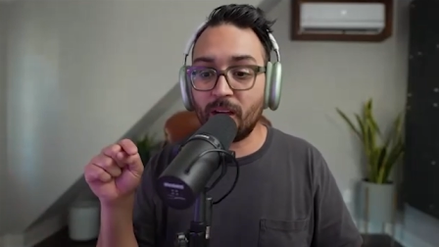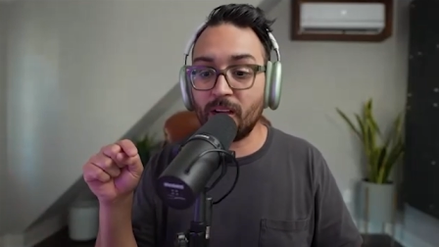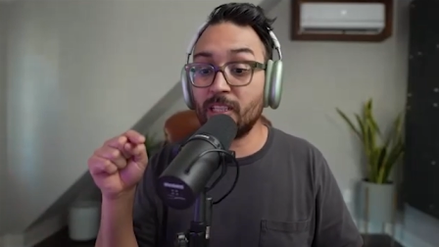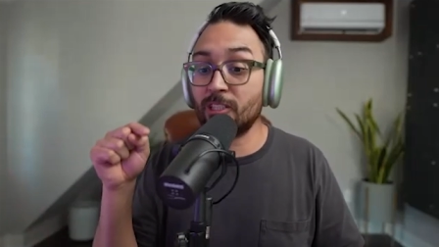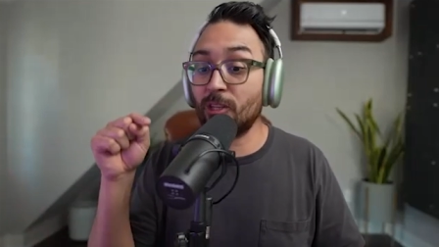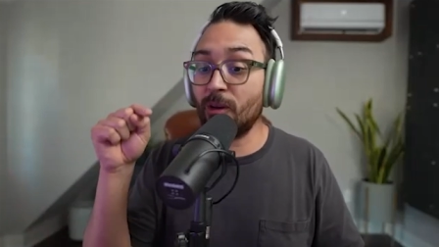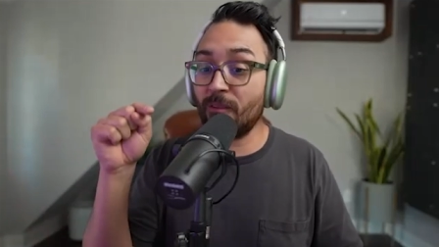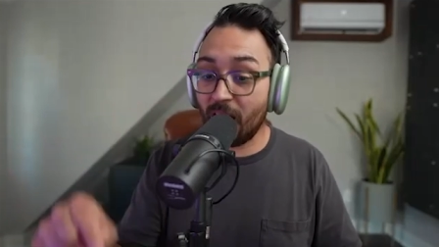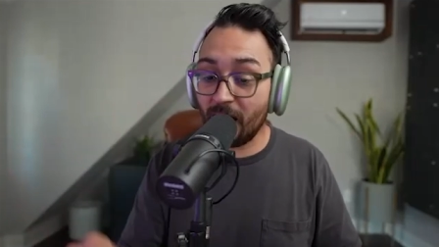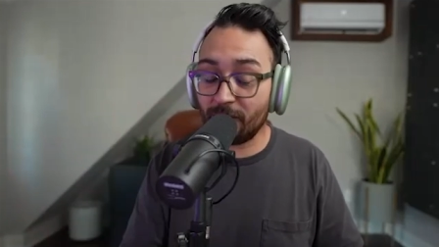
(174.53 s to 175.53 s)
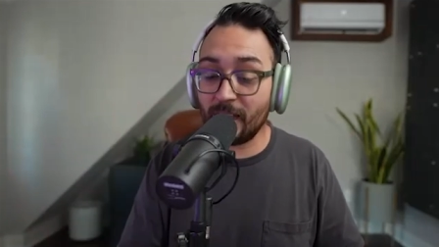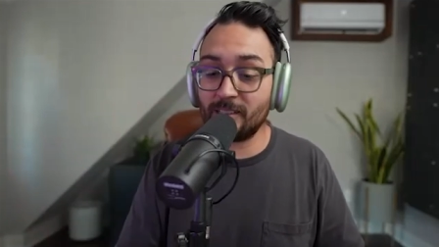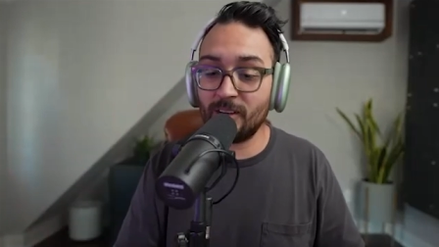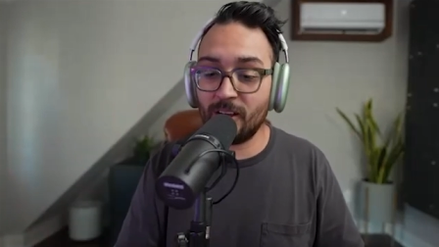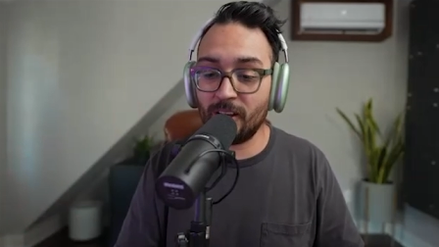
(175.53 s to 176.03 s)
cost us
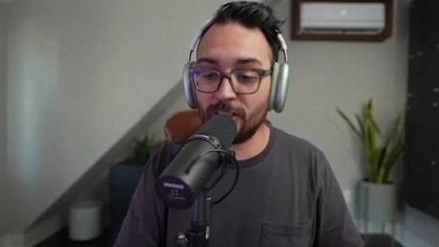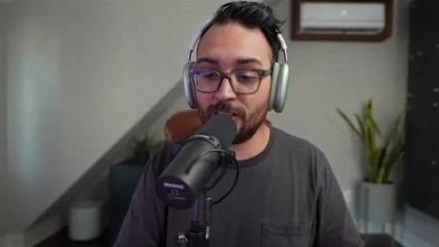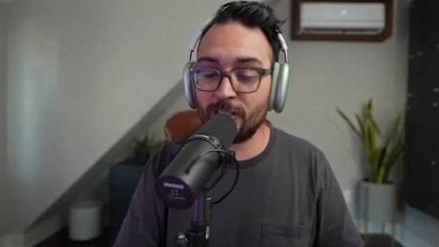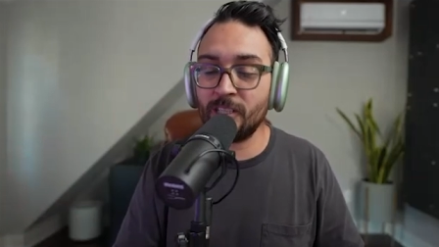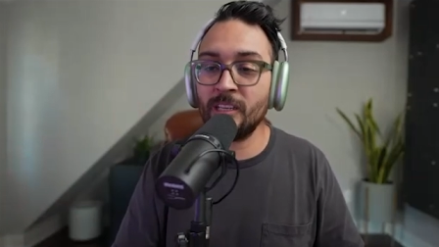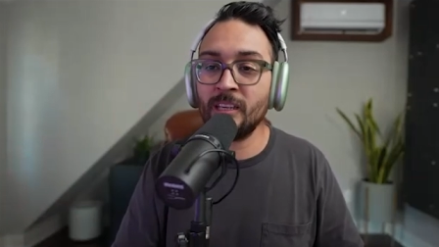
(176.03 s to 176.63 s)
$35,000,